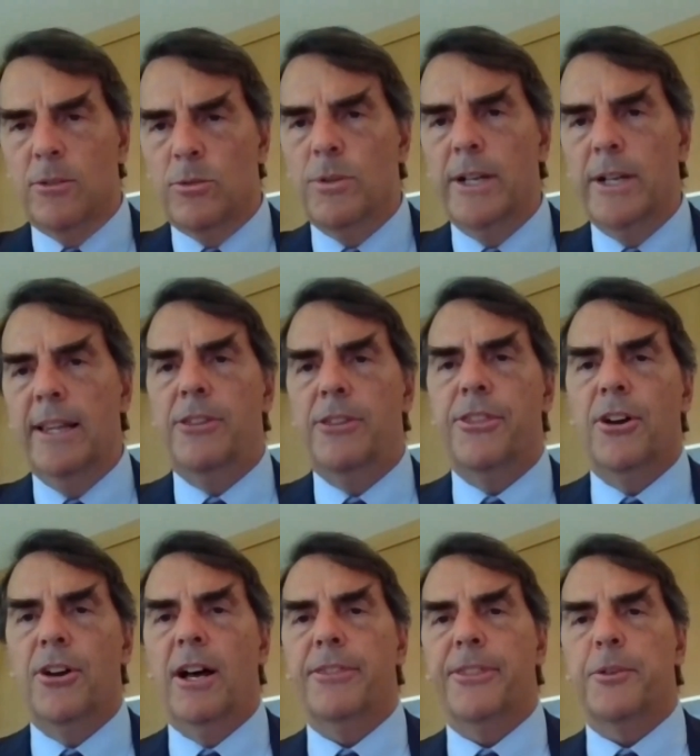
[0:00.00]
really
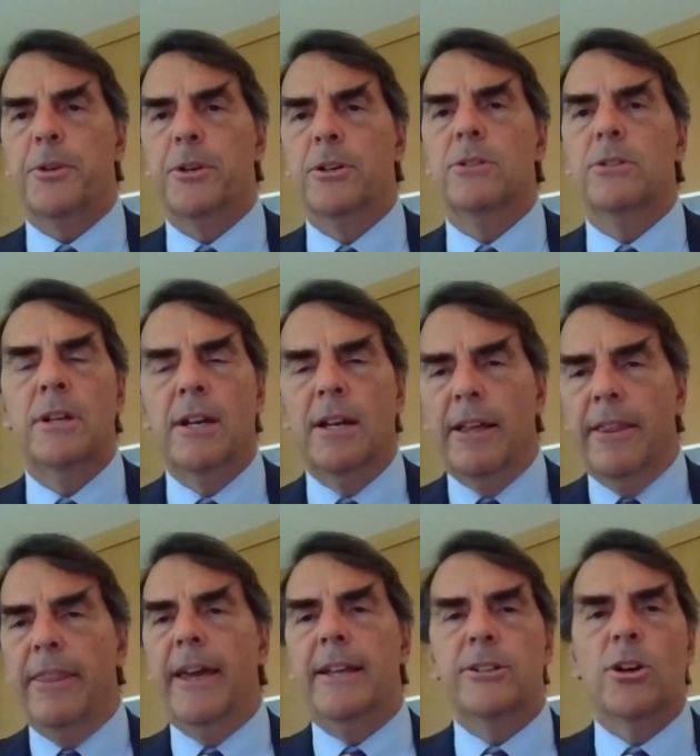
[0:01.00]
thought through,
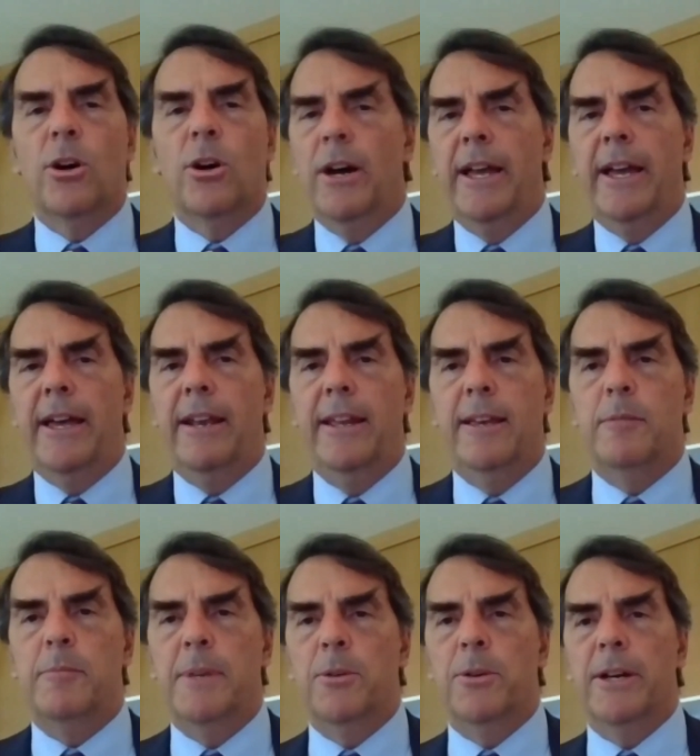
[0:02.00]
then go ahead, hit
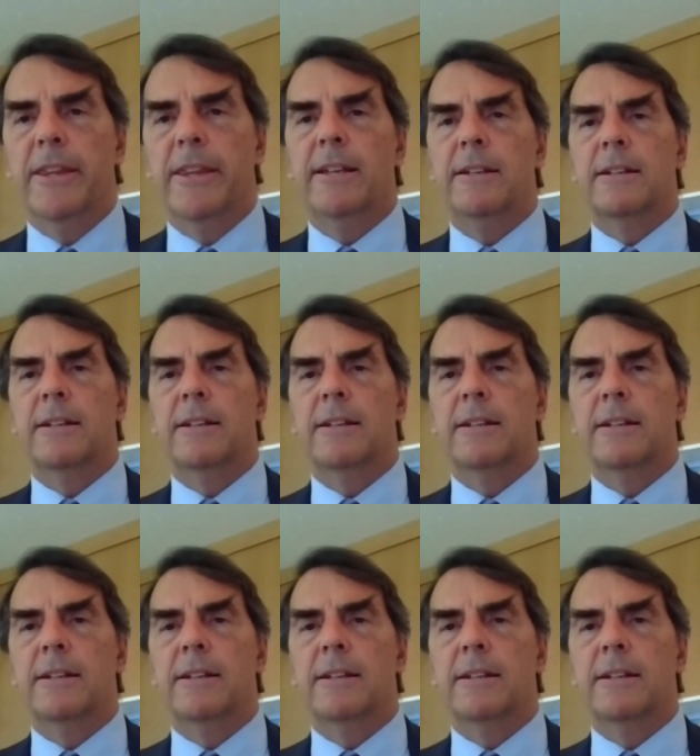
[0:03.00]
me with it.